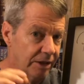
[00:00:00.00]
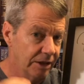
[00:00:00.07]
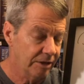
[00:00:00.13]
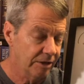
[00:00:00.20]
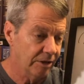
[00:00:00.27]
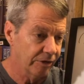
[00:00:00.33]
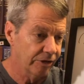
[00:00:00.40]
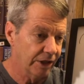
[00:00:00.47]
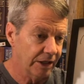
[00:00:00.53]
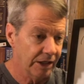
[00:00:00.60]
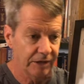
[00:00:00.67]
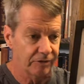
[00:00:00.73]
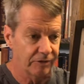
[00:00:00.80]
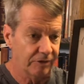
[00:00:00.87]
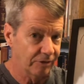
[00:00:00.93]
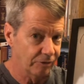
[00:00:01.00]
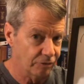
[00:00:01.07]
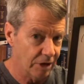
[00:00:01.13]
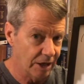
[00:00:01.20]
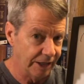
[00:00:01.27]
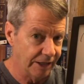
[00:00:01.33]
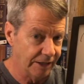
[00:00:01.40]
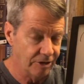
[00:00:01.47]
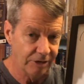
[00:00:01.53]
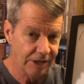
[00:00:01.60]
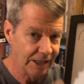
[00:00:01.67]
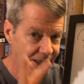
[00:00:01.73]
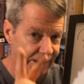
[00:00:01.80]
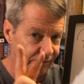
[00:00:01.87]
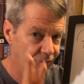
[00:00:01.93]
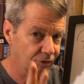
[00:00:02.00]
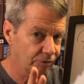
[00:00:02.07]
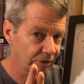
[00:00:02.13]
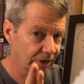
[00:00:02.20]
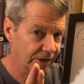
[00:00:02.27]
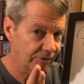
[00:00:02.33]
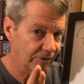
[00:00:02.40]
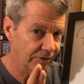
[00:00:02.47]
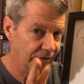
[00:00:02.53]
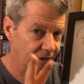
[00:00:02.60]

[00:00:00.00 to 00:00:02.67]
The thing is, is it right? You can't have two religions